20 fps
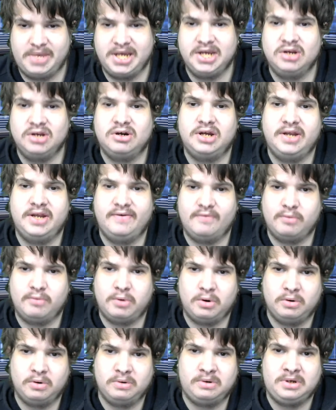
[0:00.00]
United
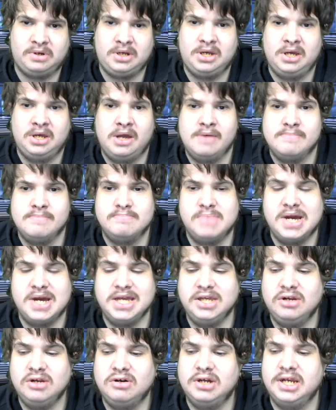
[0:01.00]
Liverpool.
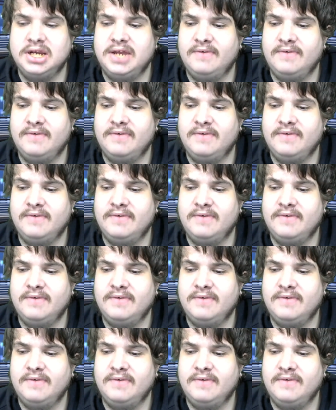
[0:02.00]
Man United